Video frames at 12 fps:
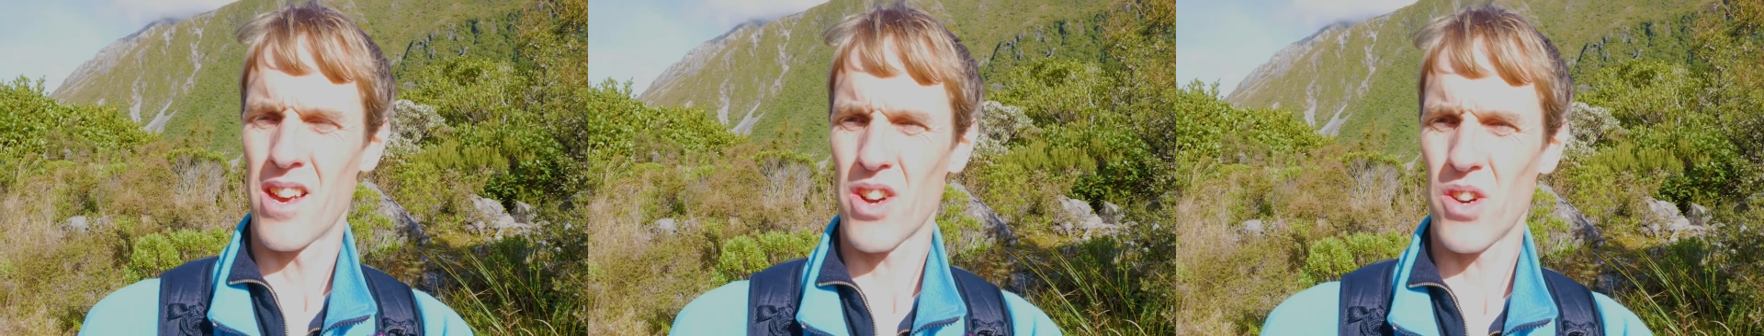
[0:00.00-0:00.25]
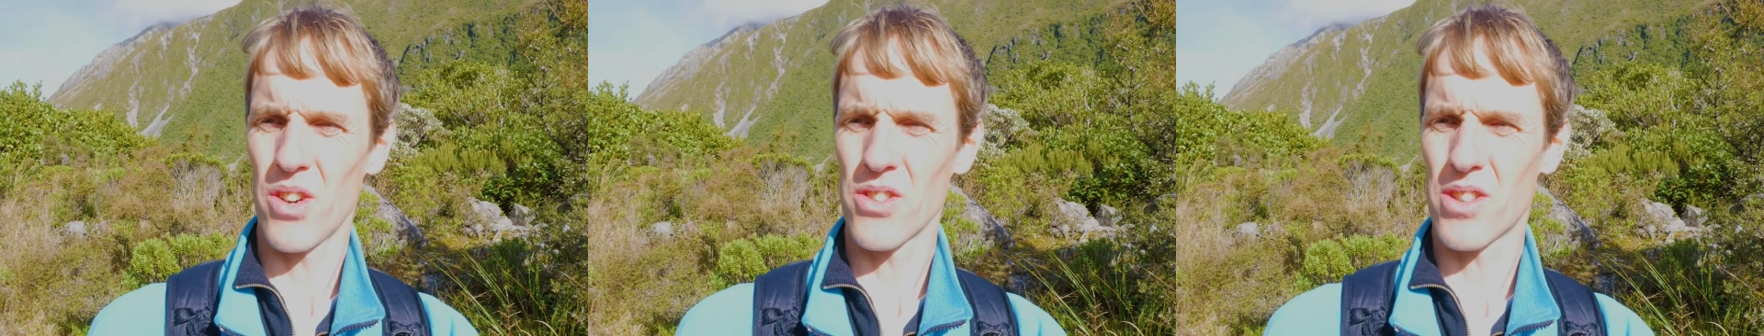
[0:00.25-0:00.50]

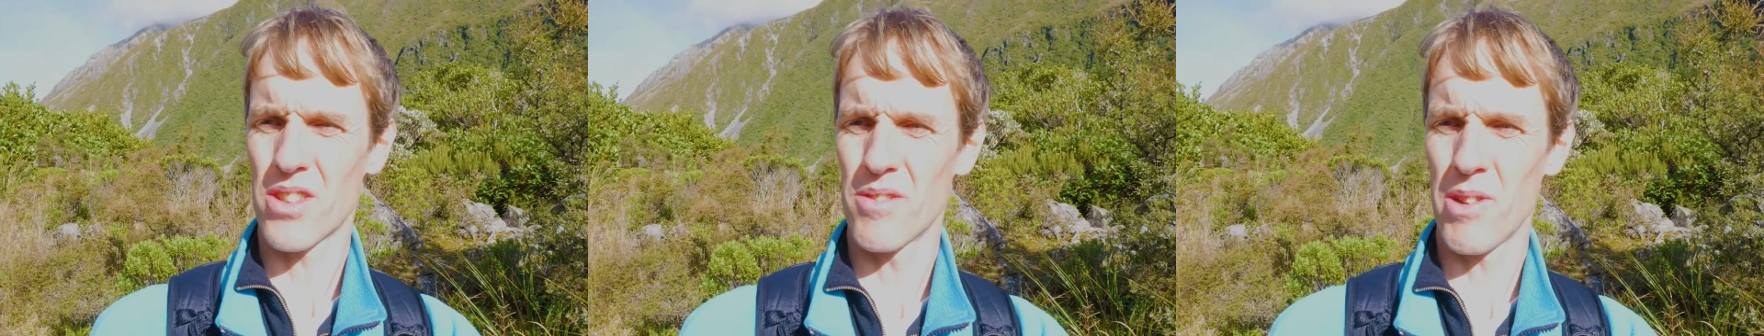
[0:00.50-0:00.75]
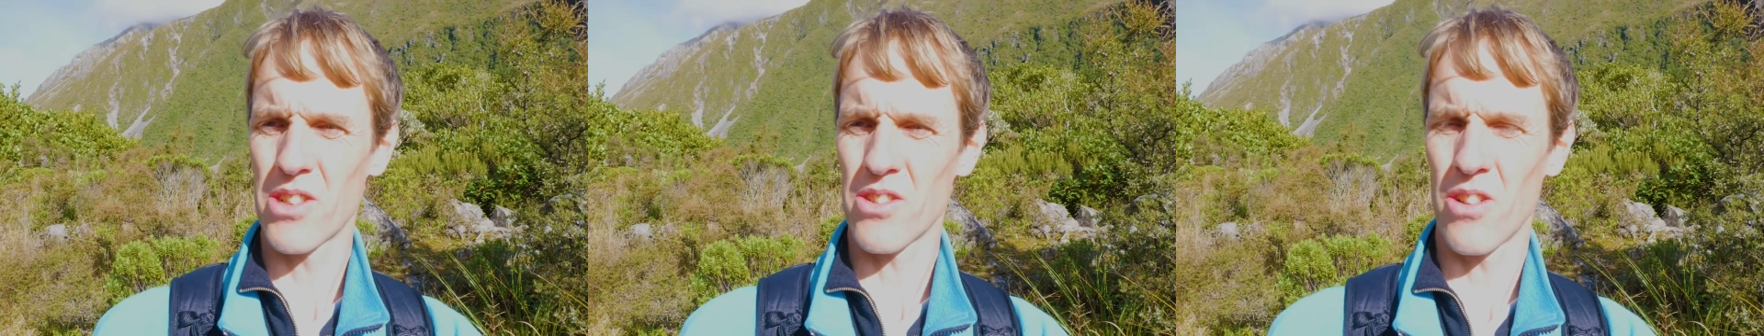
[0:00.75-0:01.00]
because
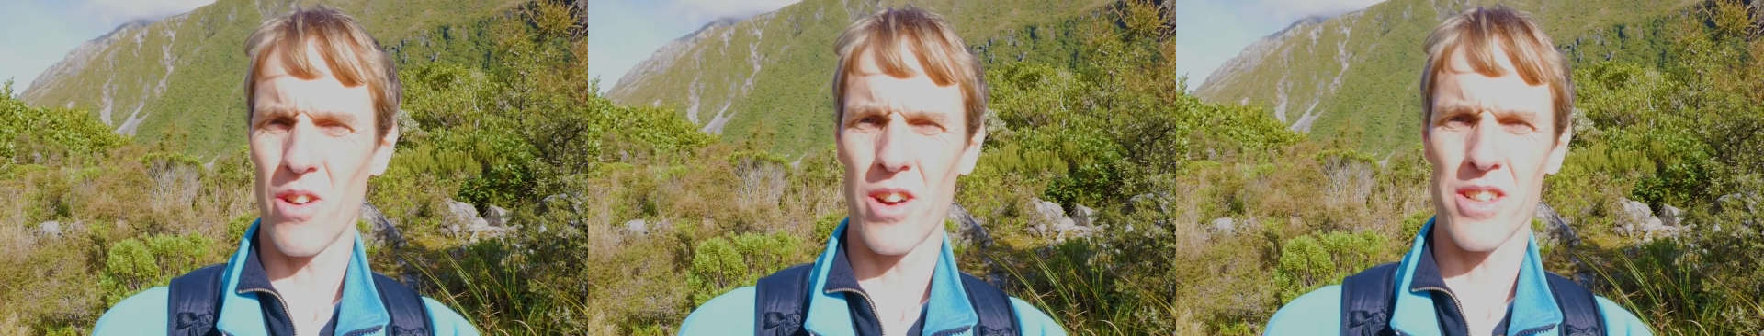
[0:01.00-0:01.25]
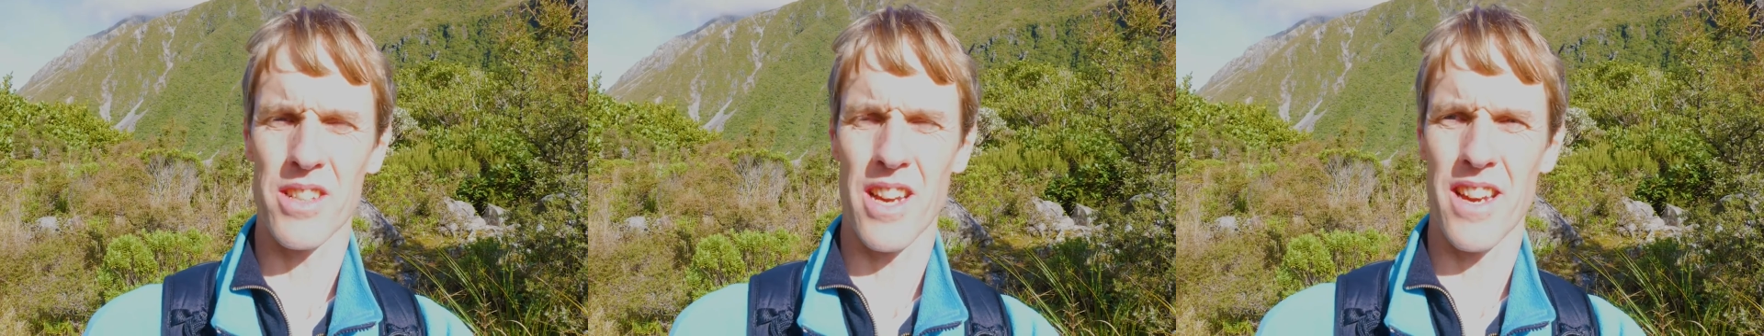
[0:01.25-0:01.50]
most
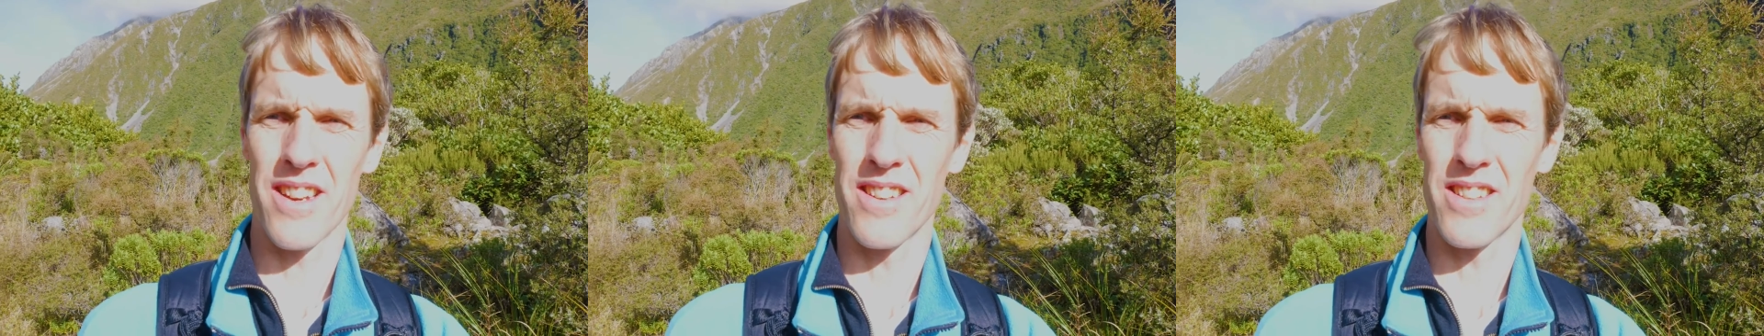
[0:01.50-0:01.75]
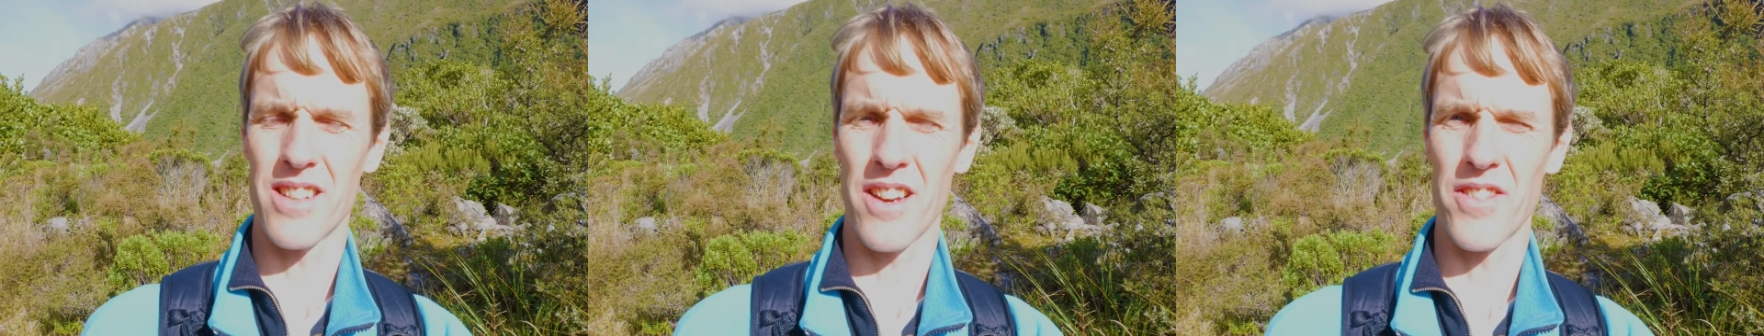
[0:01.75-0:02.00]
online
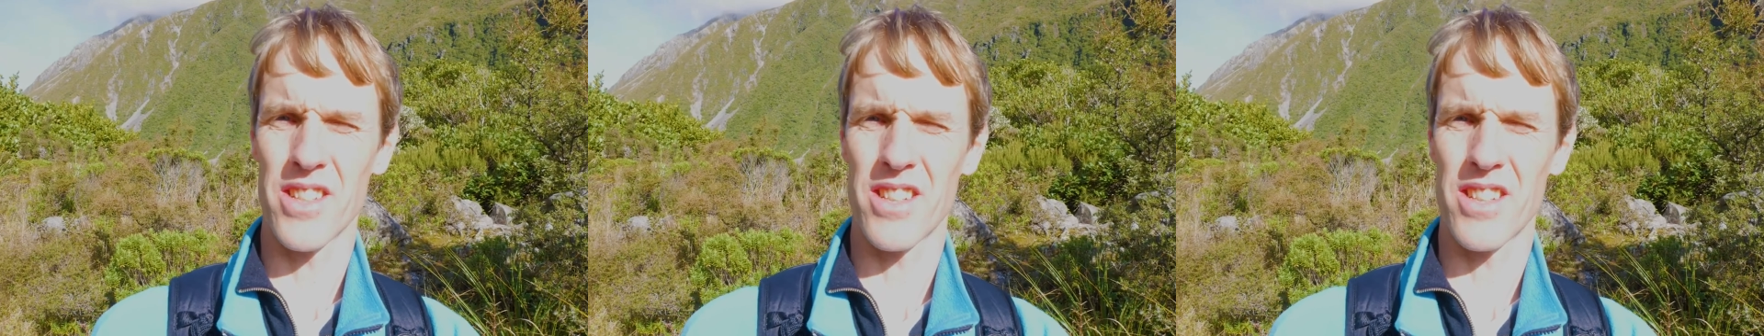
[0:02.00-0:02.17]
stuff is